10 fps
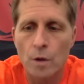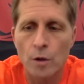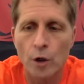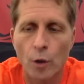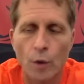
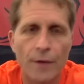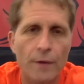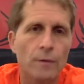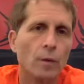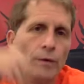know, with
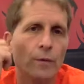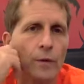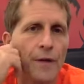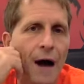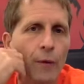
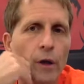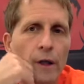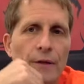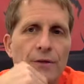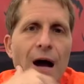not
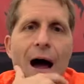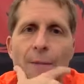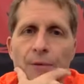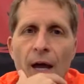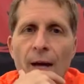really a
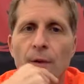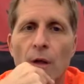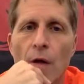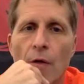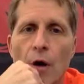
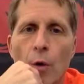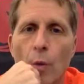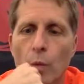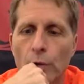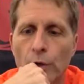timetable.
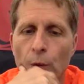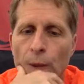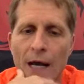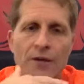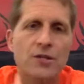Although, you know,
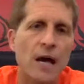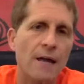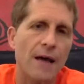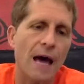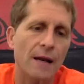when I
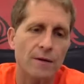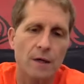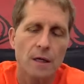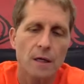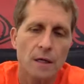say that,
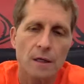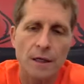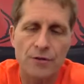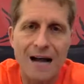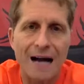
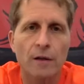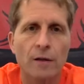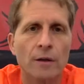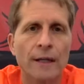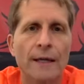it's not going
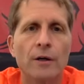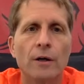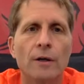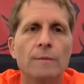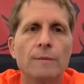to
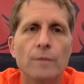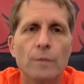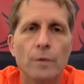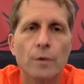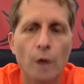linger,
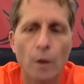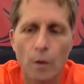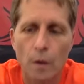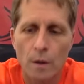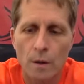you know,
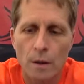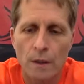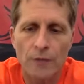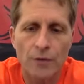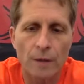
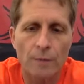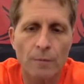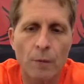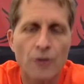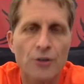into
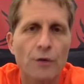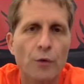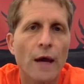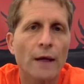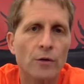much of the
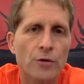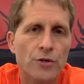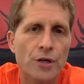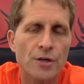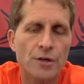regular
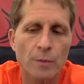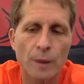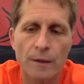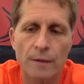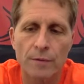season.
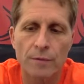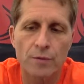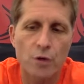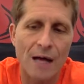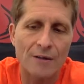But
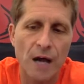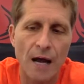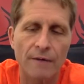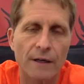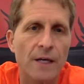so that's
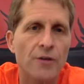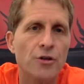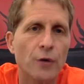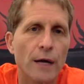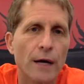kind of an
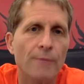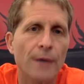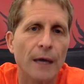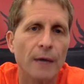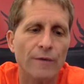injury
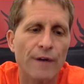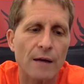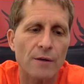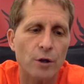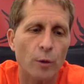update. We've
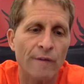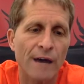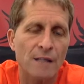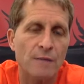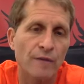had
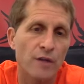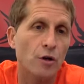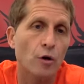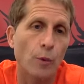some physical